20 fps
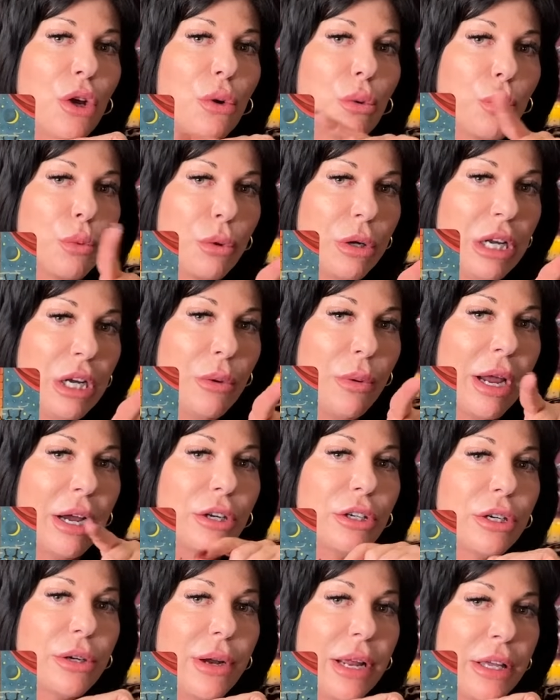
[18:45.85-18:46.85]

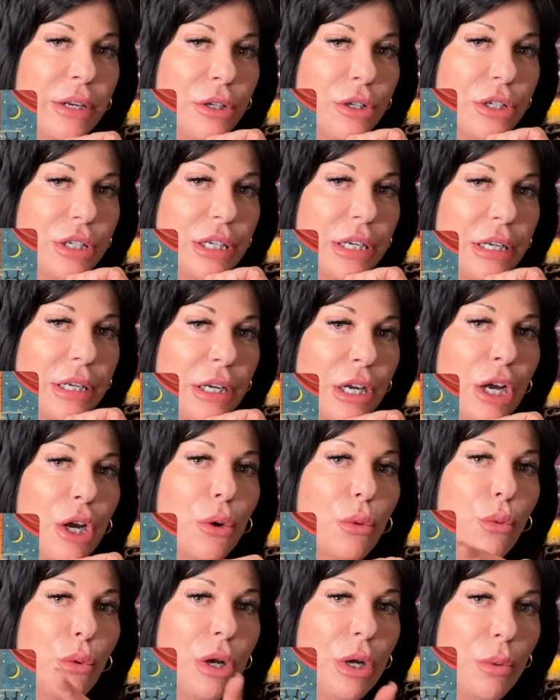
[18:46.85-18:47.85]
reground your energy,
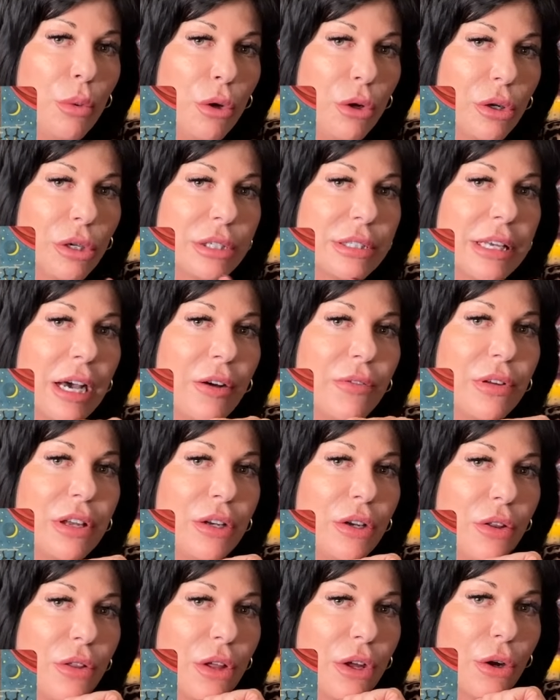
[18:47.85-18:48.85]
reroot yourself
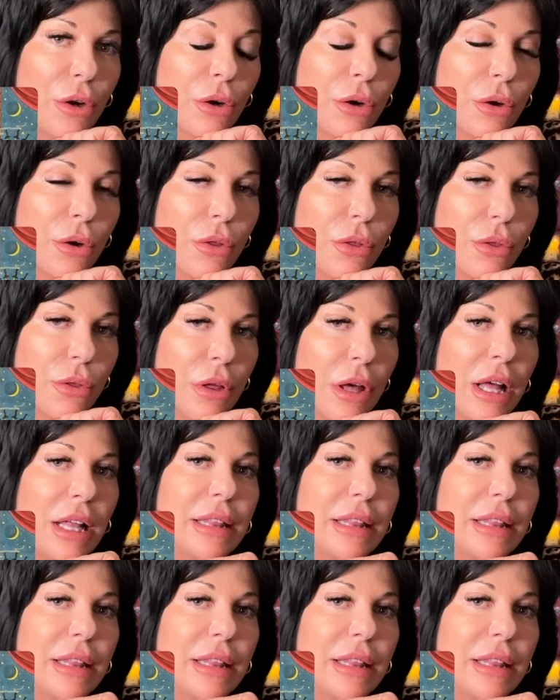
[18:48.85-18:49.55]
into the earth,